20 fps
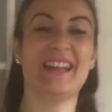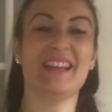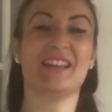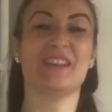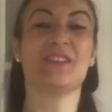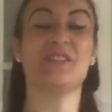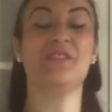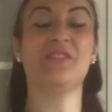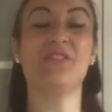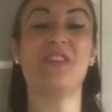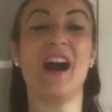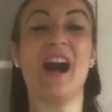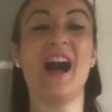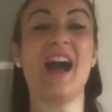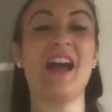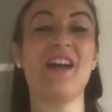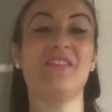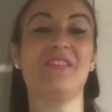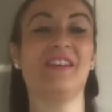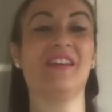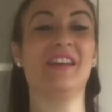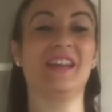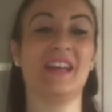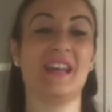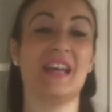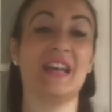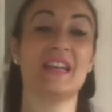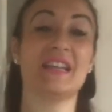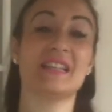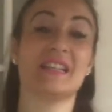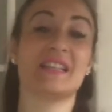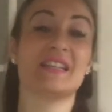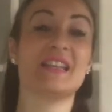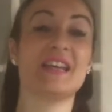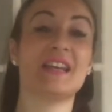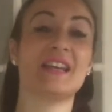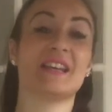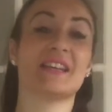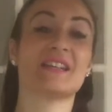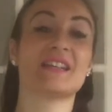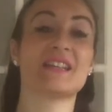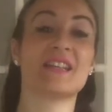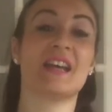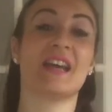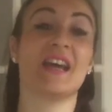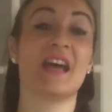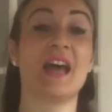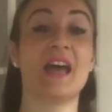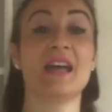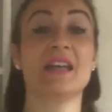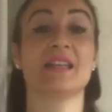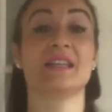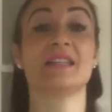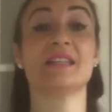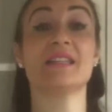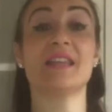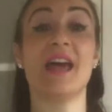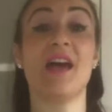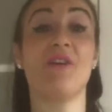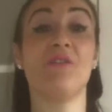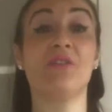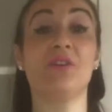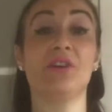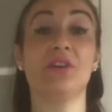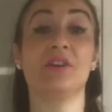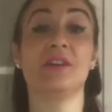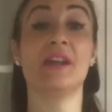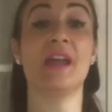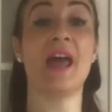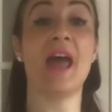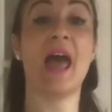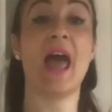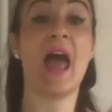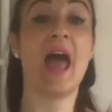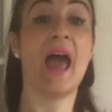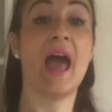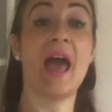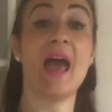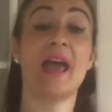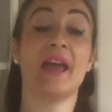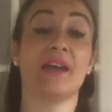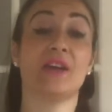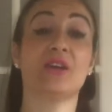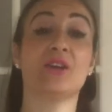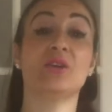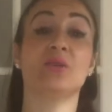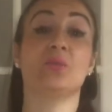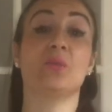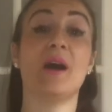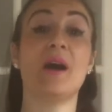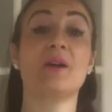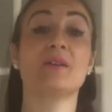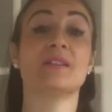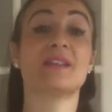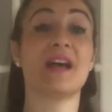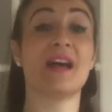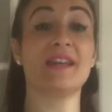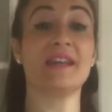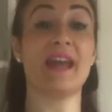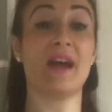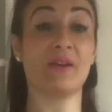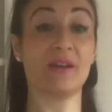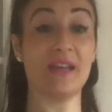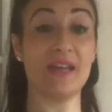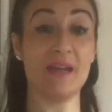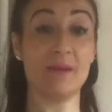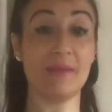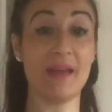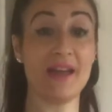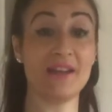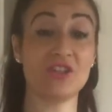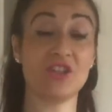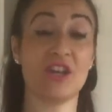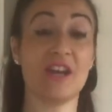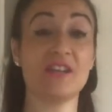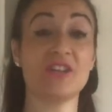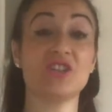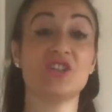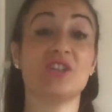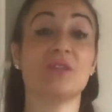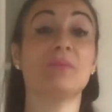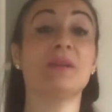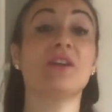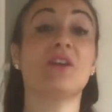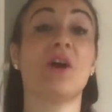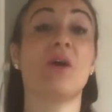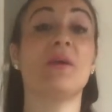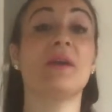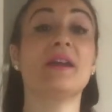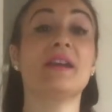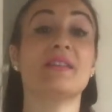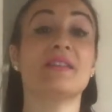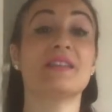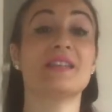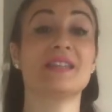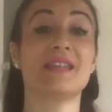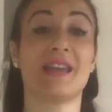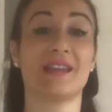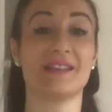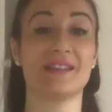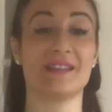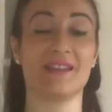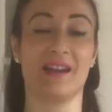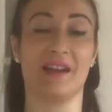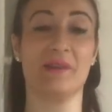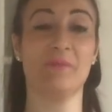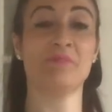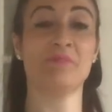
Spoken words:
Good. 5, 6, 7, 8. Good, well done. Now keep that chest shimmy going in the center.